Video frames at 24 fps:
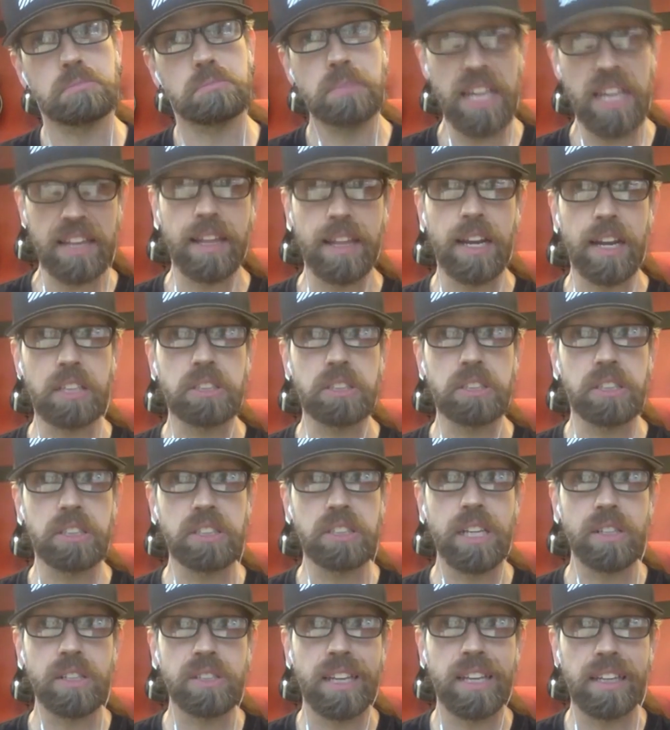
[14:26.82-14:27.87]
"Yeah, that actually
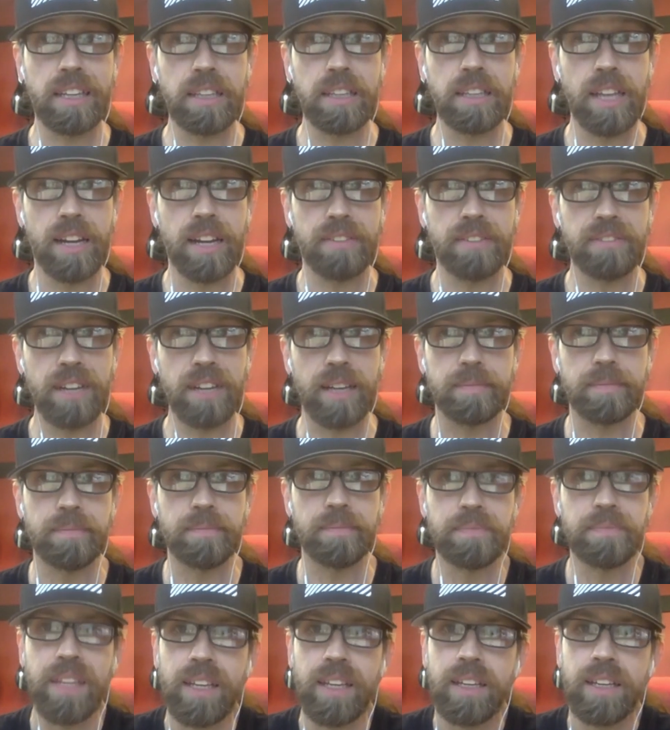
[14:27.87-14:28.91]
sounds like a lot of fun."
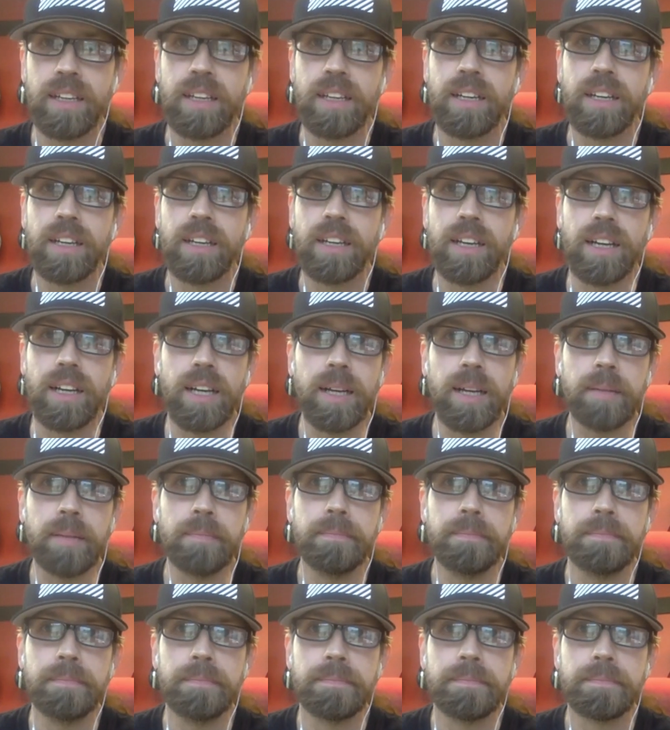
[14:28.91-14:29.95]

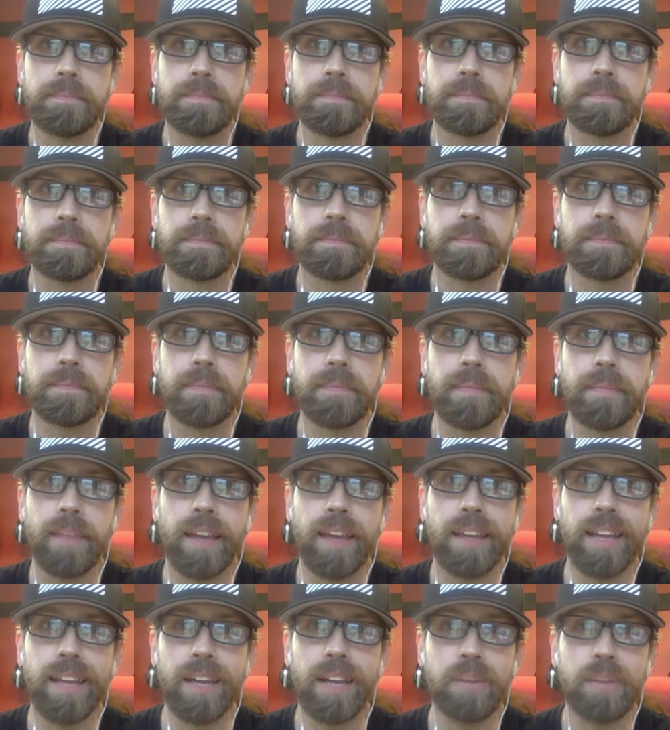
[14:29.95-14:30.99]
Um,
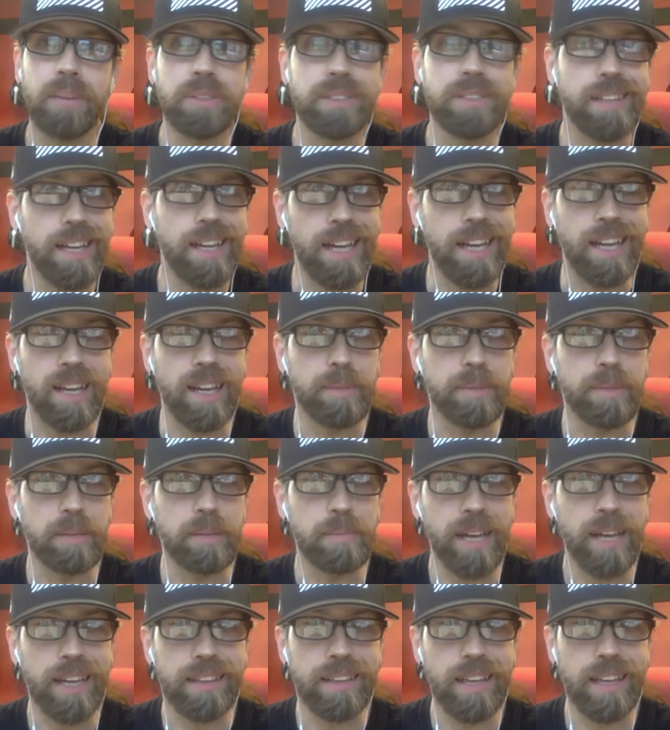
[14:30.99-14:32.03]
and that was that. I mean,
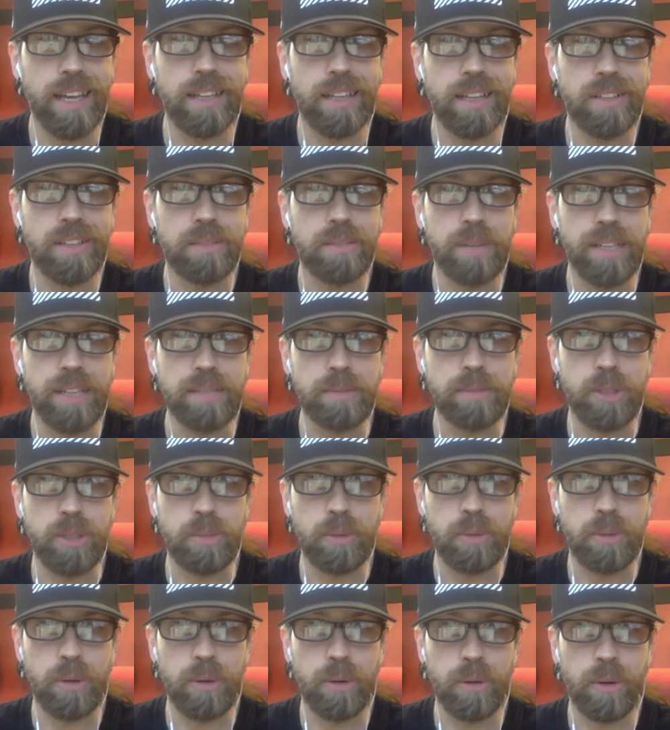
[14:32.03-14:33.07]
back then,
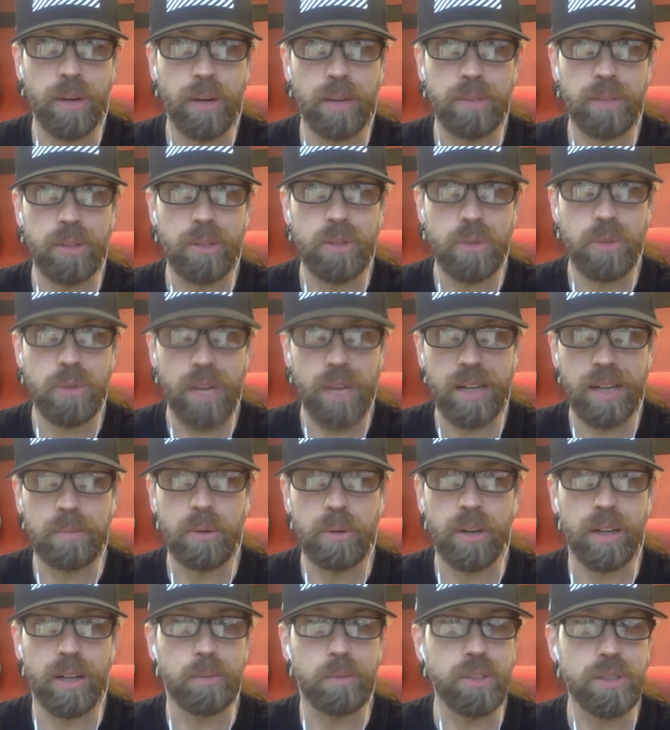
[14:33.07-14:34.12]
PetSmart's program, their training
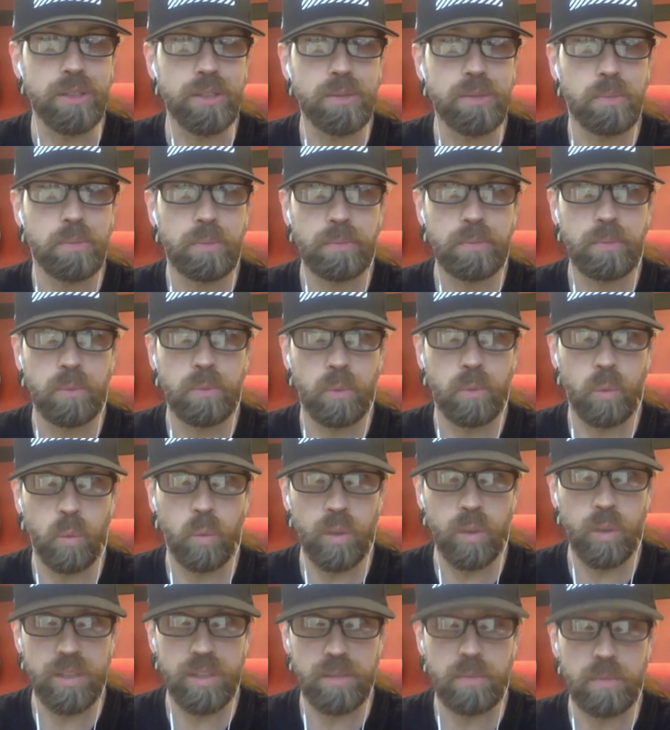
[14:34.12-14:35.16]
program was
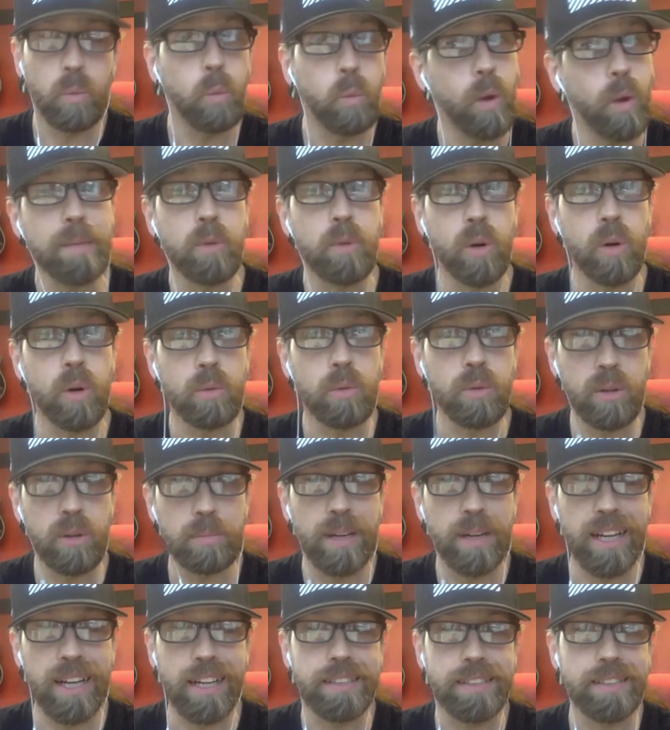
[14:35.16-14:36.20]
was way more
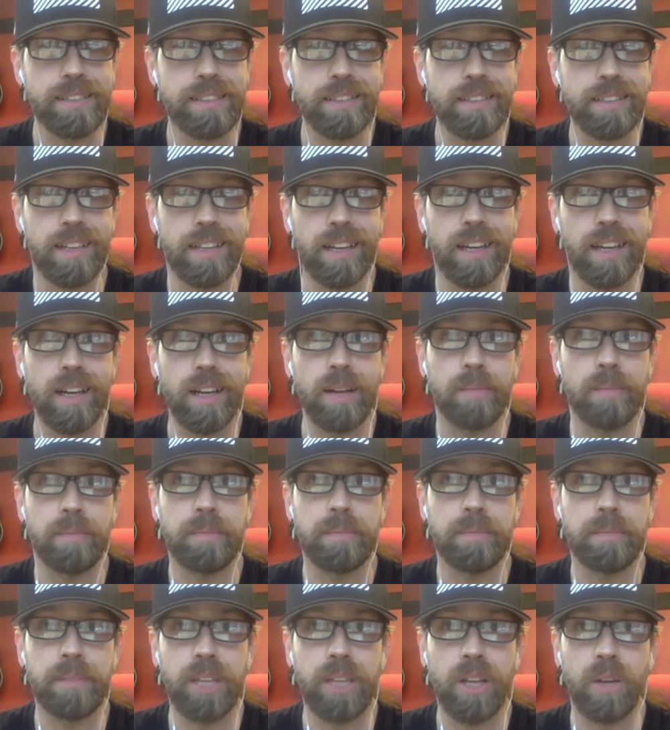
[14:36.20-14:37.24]
robust. Mm.
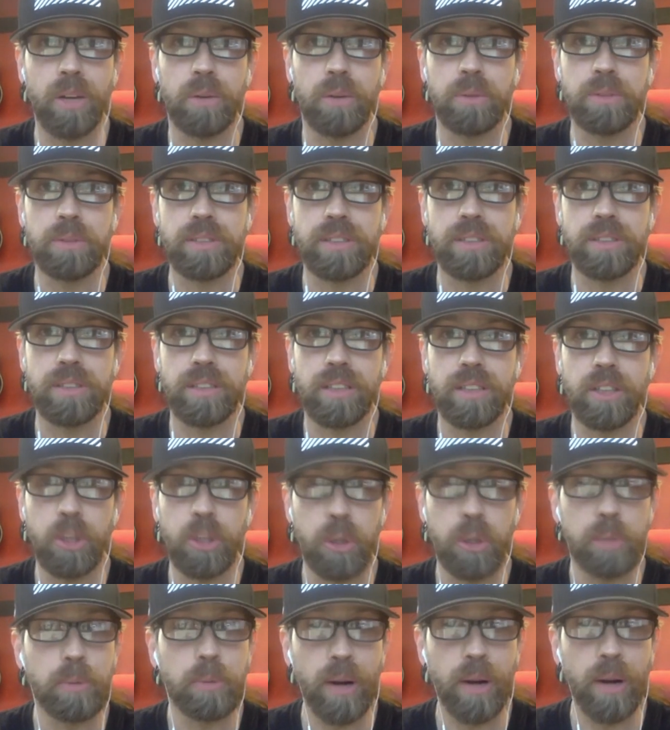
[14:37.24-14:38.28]
Um, you know, it was
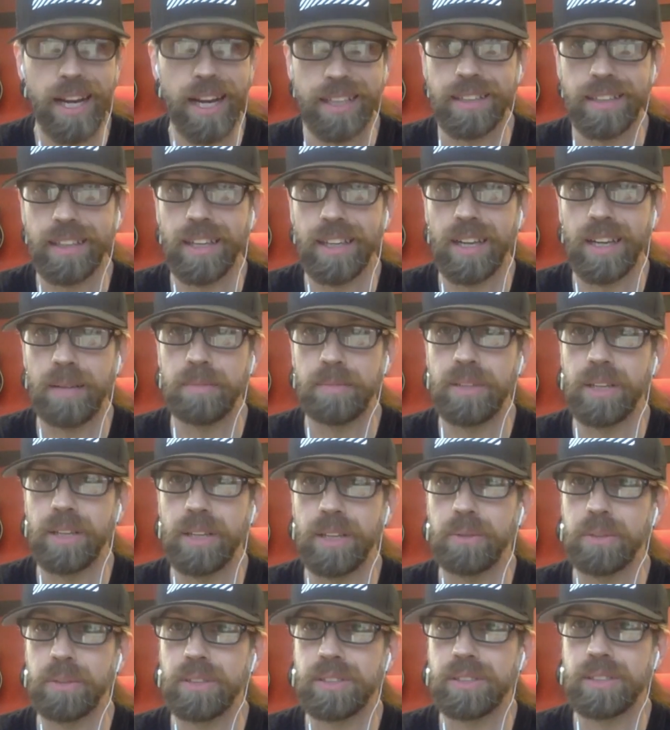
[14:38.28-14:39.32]
good practicum.
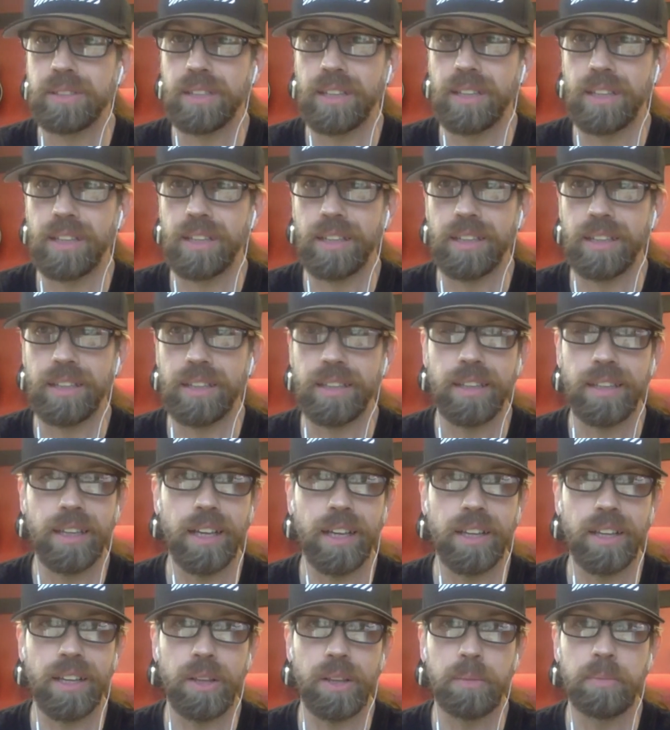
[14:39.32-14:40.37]
There was uh,
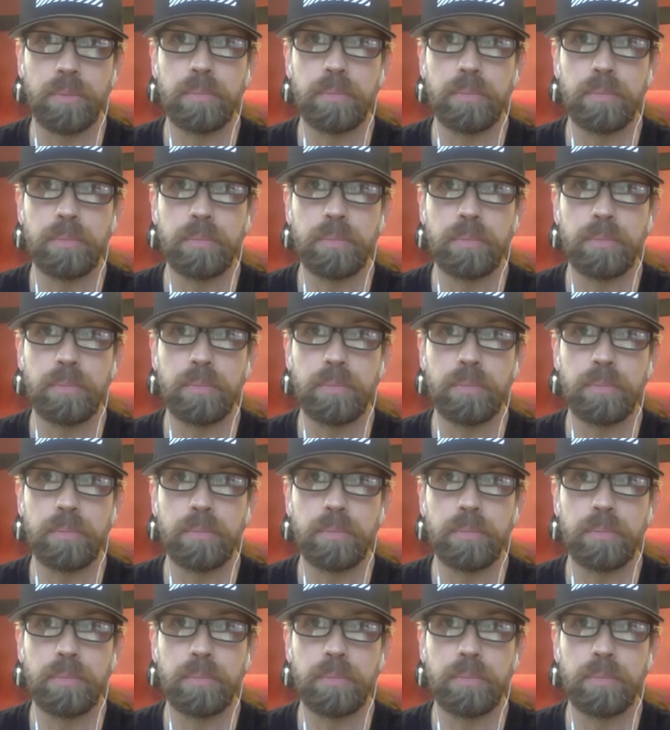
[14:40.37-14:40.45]
a